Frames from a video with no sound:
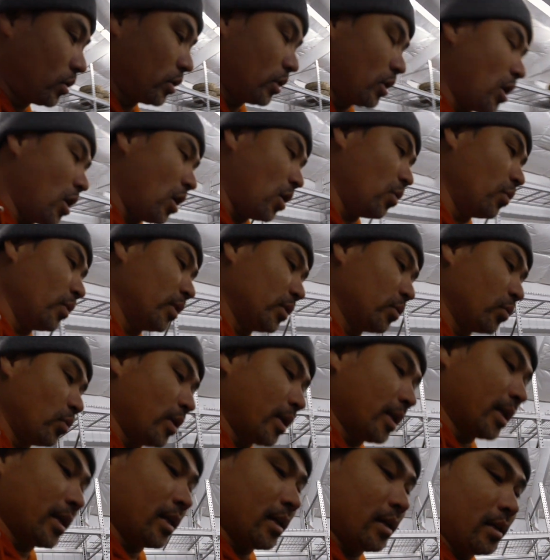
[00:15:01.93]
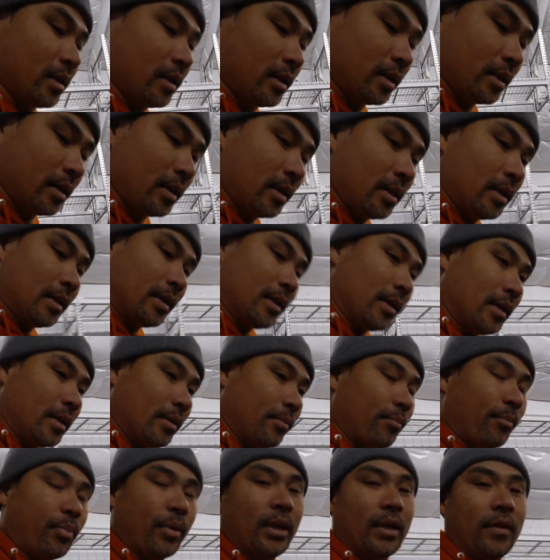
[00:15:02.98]
You always want to
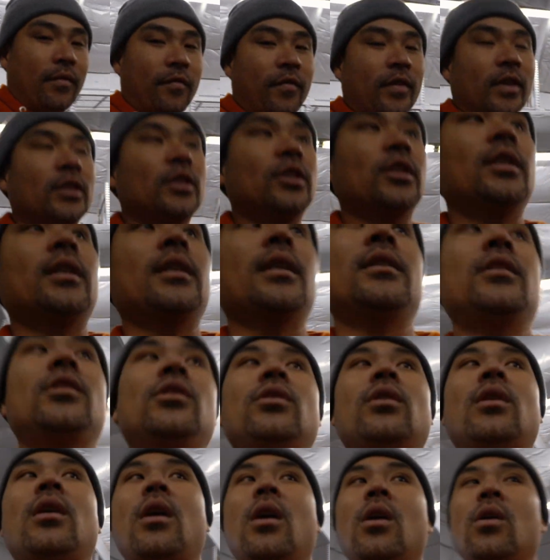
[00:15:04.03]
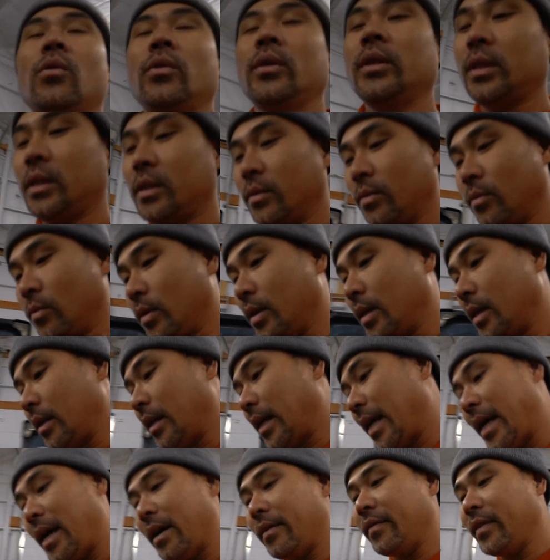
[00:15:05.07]
be efficient and you always want to
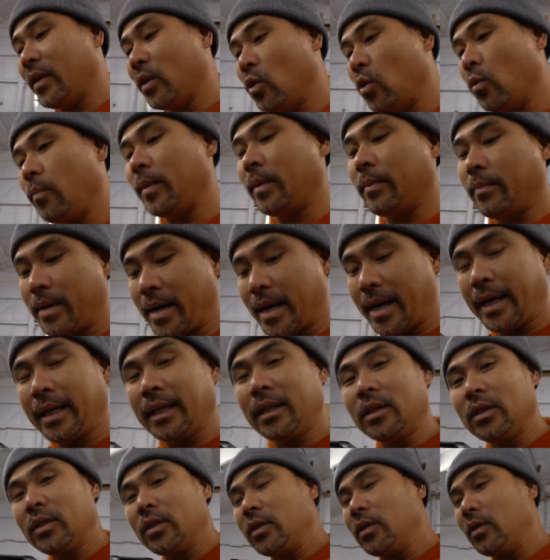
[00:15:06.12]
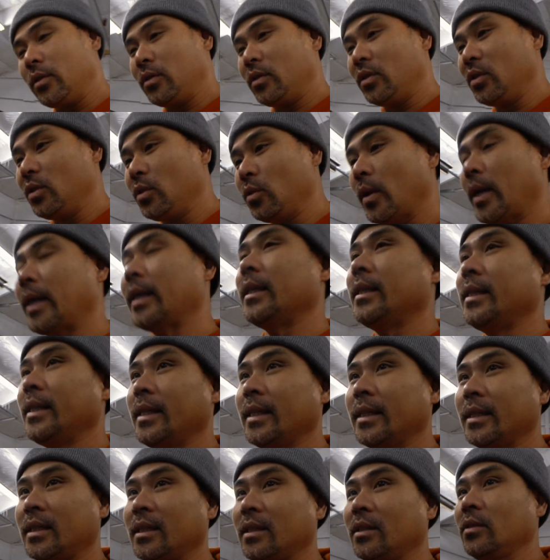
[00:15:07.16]
have an open mind to new
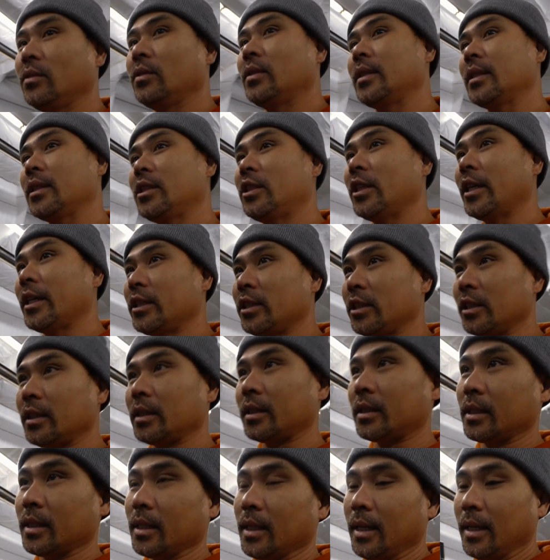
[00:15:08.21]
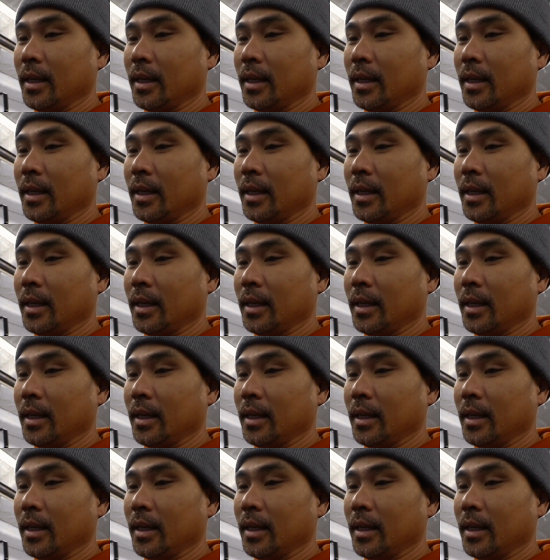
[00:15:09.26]
ideas and new suggestions.